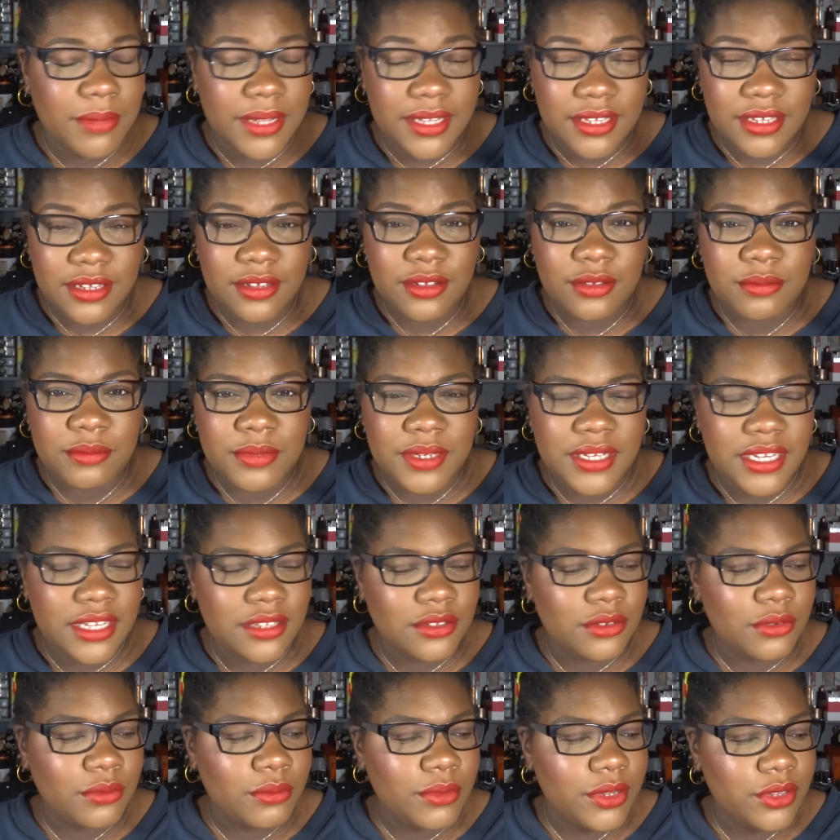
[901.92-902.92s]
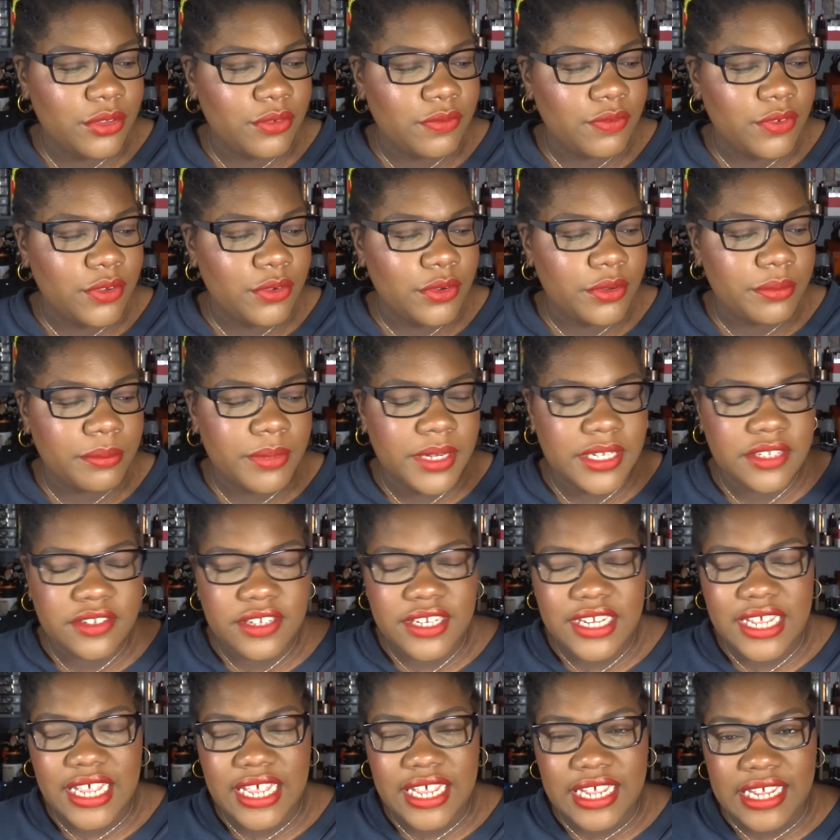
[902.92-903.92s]
Kiko Milano Waterflower
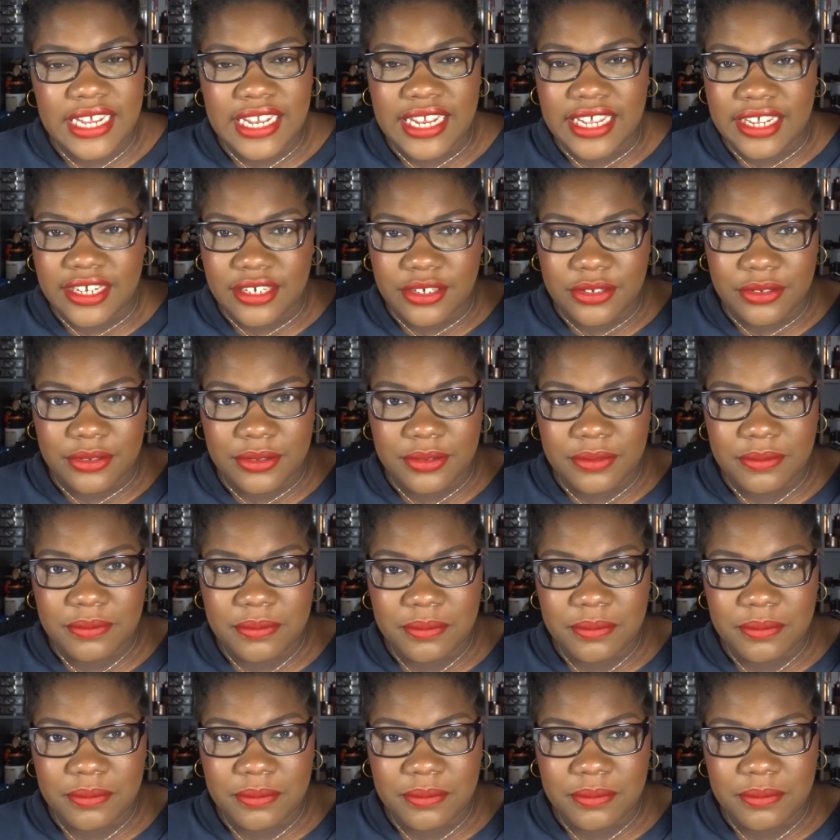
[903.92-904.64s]
Magic Eyeliner.